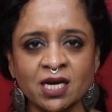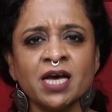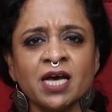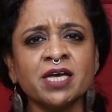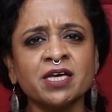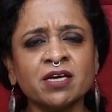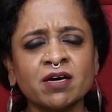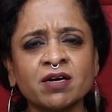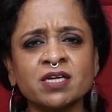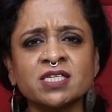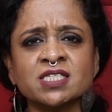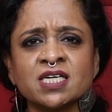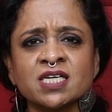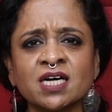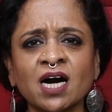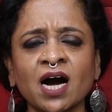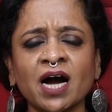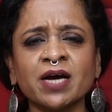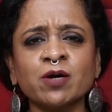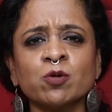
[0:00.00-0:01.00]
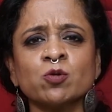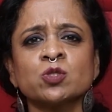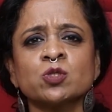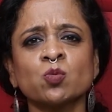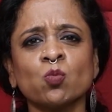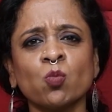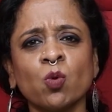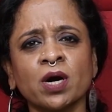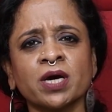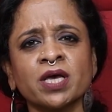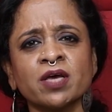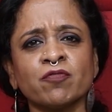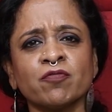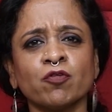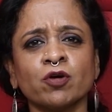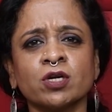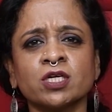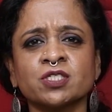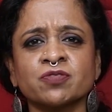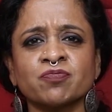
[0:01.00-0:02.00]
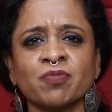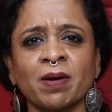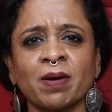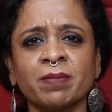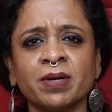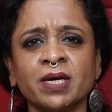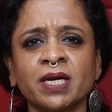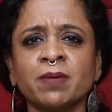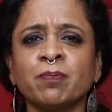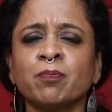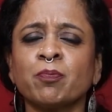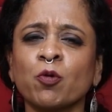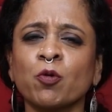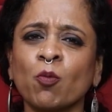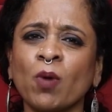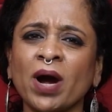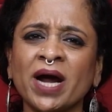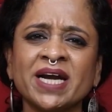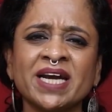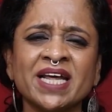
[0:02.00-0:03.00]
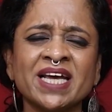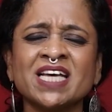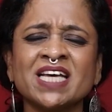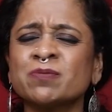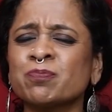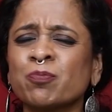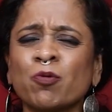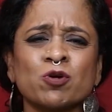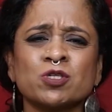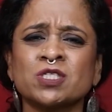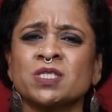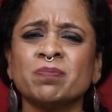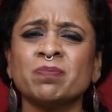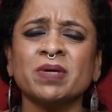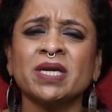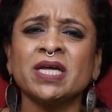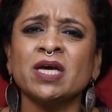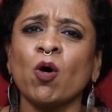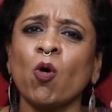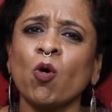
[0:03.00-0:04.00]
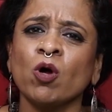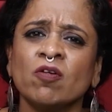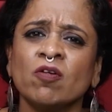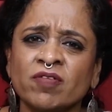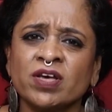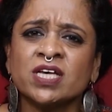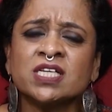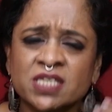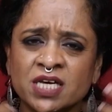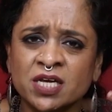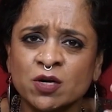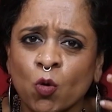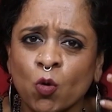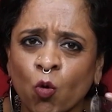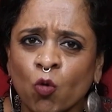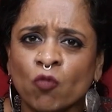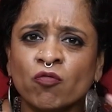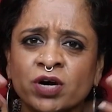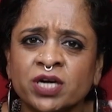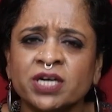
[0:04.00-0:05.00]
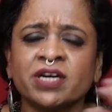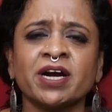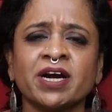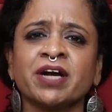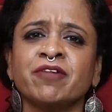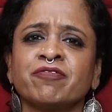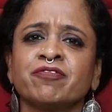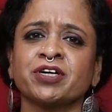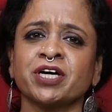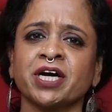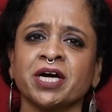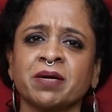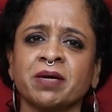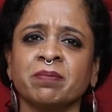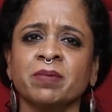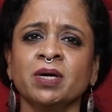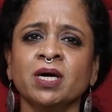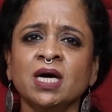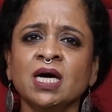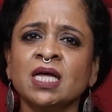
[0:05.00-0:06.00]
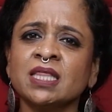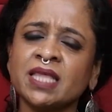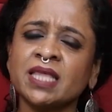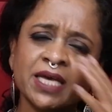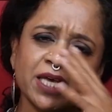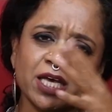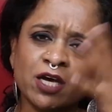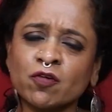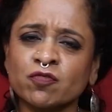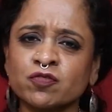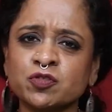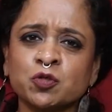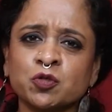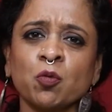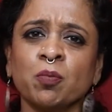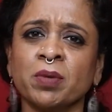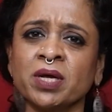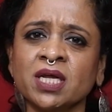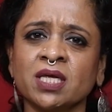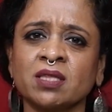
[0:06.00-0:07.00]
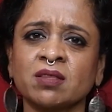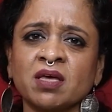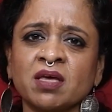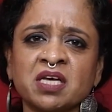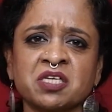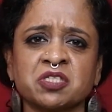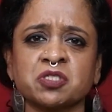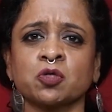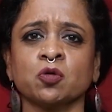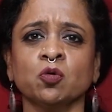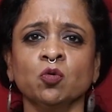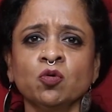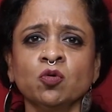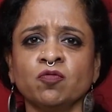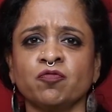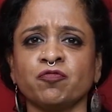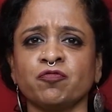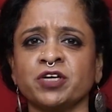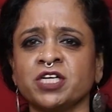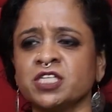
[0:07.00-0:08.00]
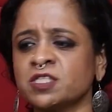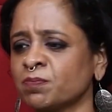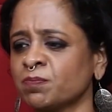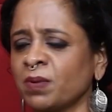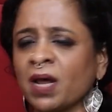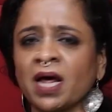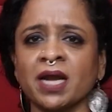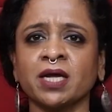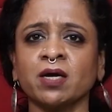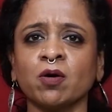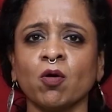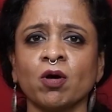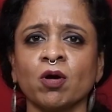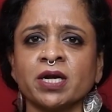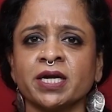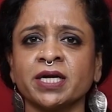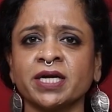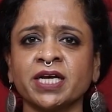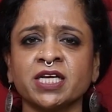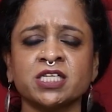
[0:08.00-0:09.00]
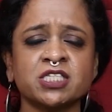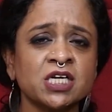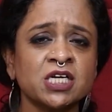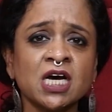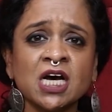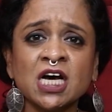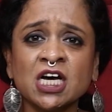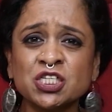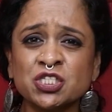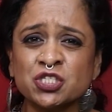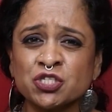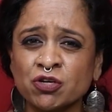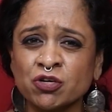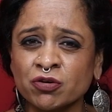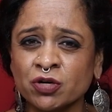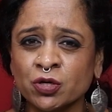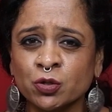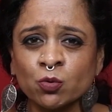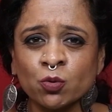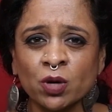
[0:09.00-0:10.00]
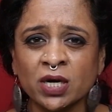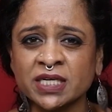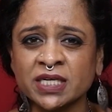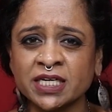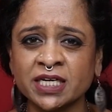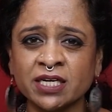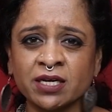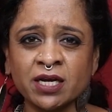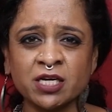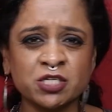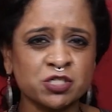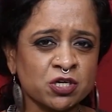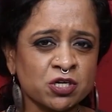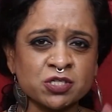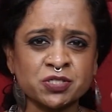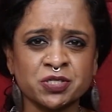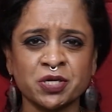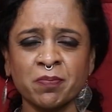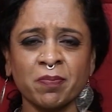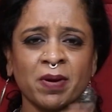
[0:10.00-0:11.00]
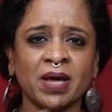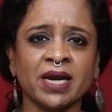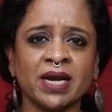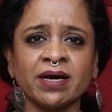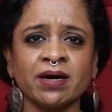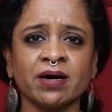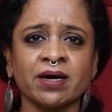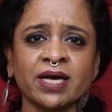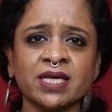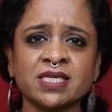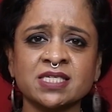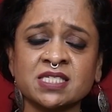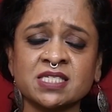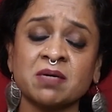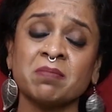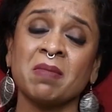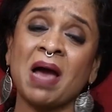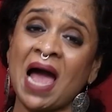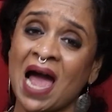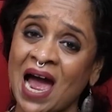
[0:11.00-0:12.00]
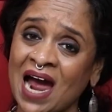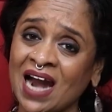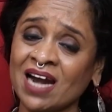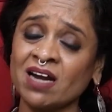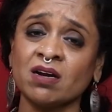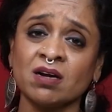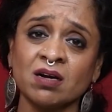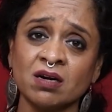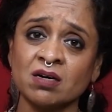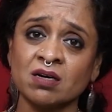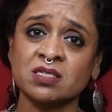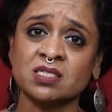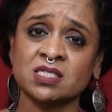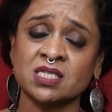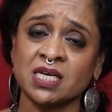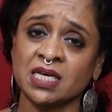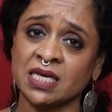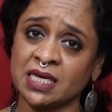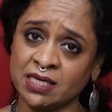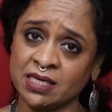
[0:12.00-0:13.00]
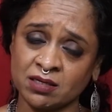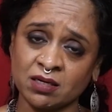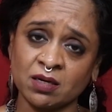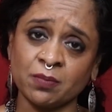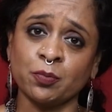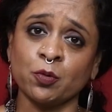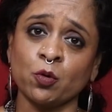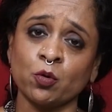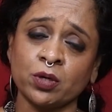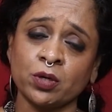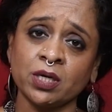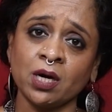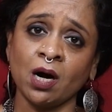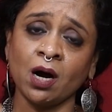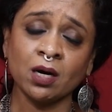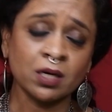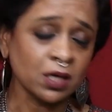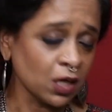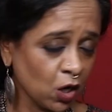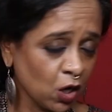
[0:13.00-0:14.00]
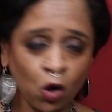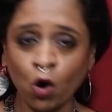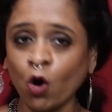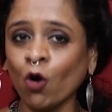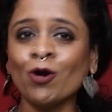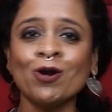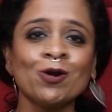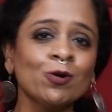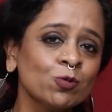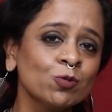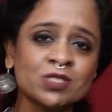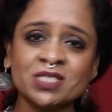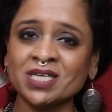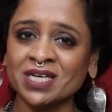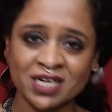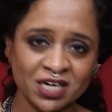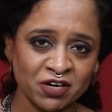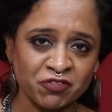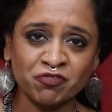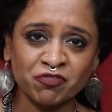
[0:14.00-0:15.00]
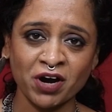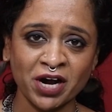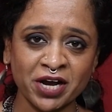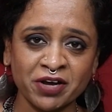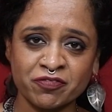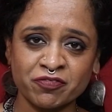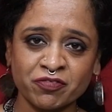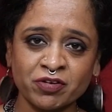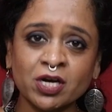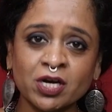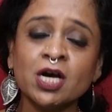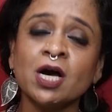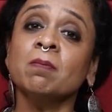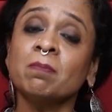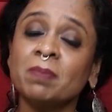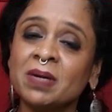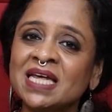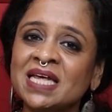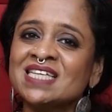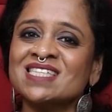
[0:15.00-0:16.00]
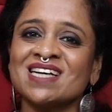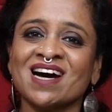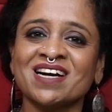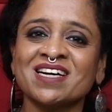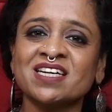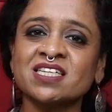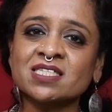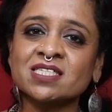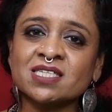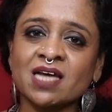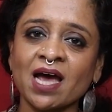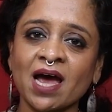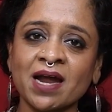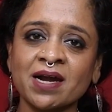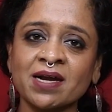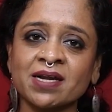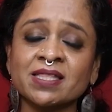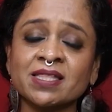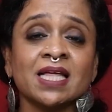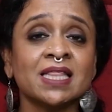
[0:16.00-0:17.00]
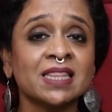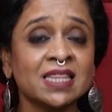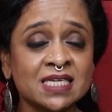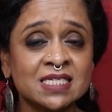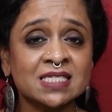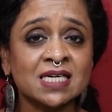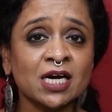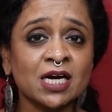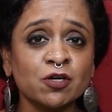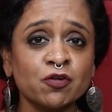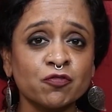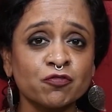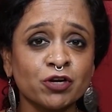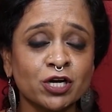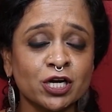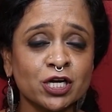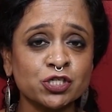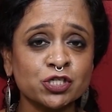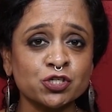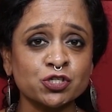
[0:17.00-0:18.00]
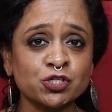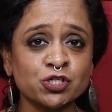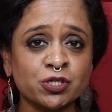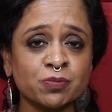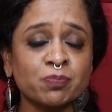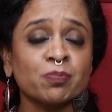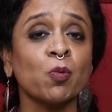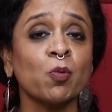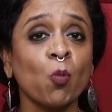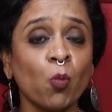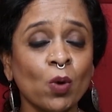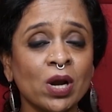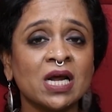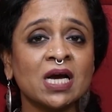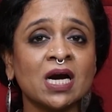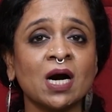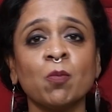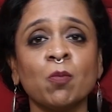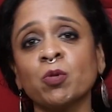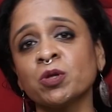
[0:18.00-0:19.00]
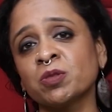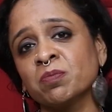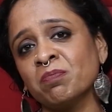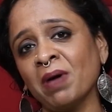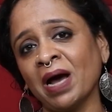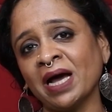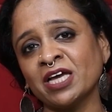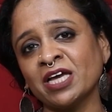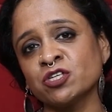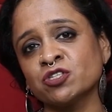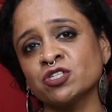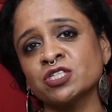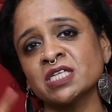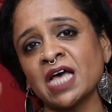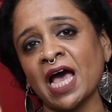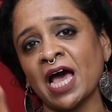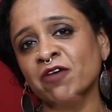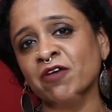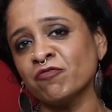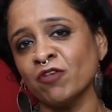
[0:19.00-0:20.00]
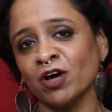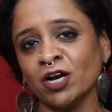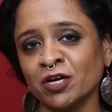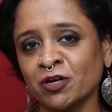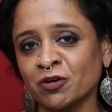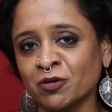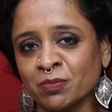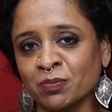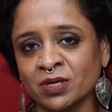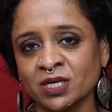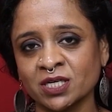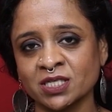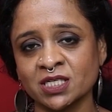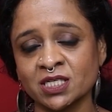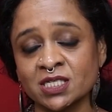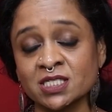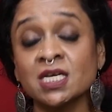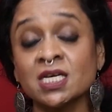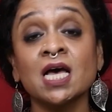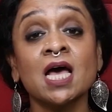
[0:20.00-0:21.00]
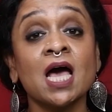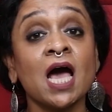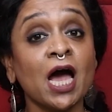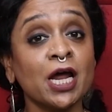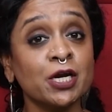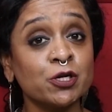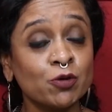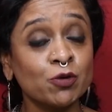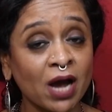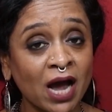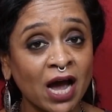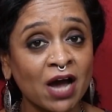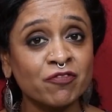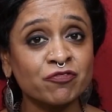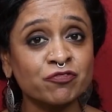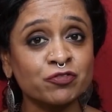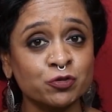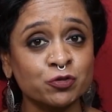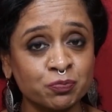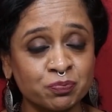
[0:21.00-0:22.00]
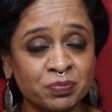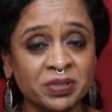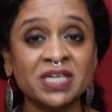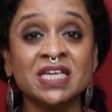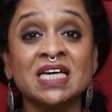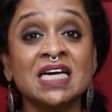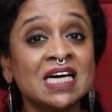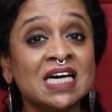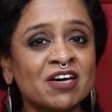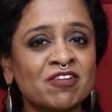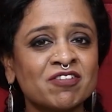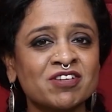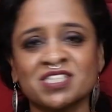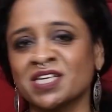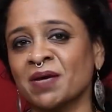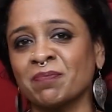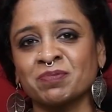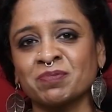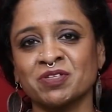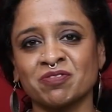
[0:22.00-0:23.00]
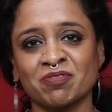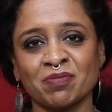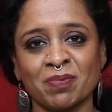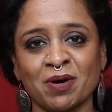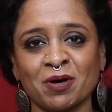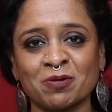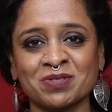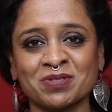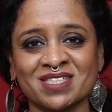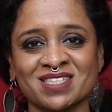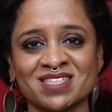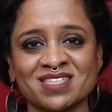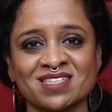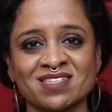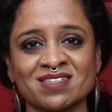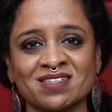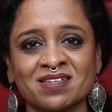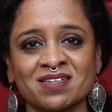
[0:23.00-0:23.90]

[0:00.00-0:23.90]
Here is a guy who's working for his family, providing. He's possibly always in overdrive time, thinking of so many things, school fees, planning holidays, children who are teenagers rebelling against him, and nursing either a broken heart or losing a wife. Please understand that this kind of relationship will come with baggages and vulnerabilities, and you have to be receptive about it.